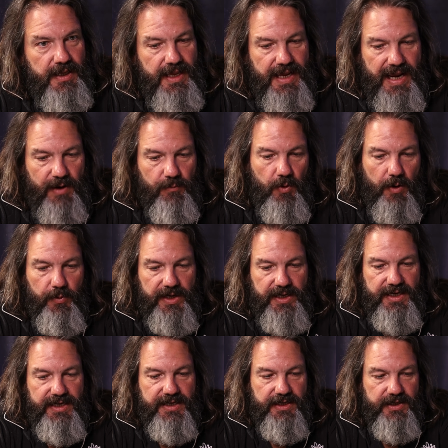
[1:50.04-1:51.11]
And what we
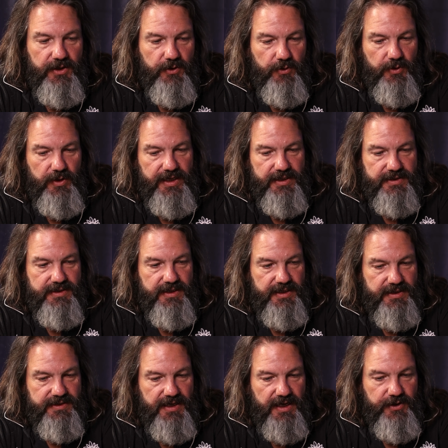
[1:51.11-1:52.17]
need to do
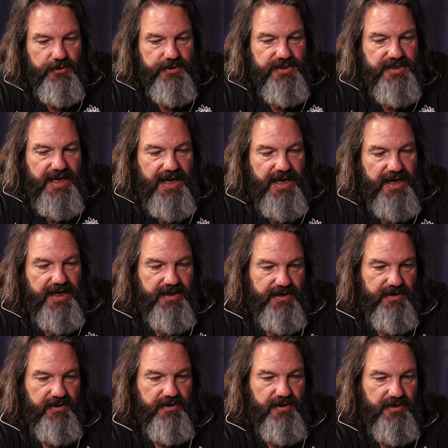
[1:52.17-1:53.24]
is
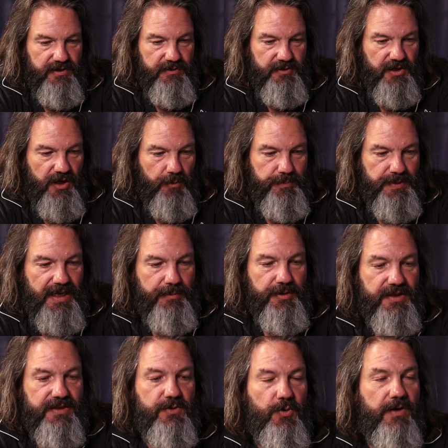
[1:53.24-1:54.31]
understand, you know, be able
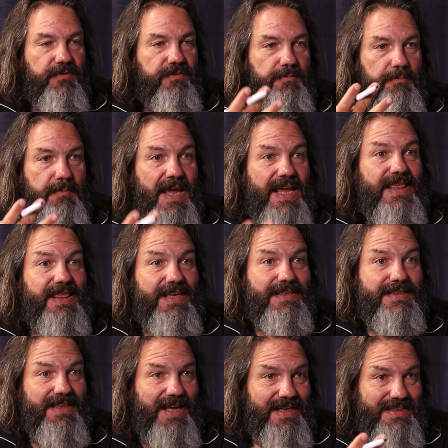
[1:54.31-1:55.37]
to sort of make
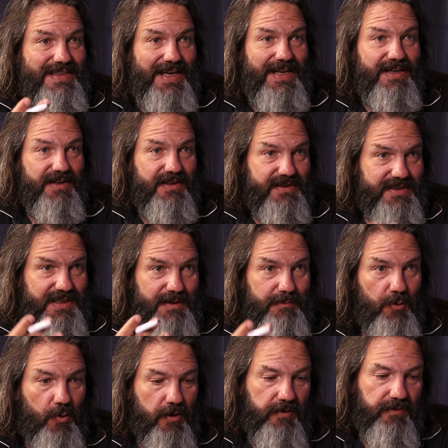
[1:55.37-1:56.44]
this less hidden, see
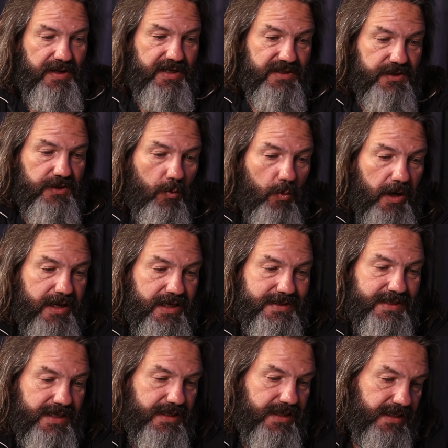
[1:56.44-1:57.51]
more of it. And so what is it?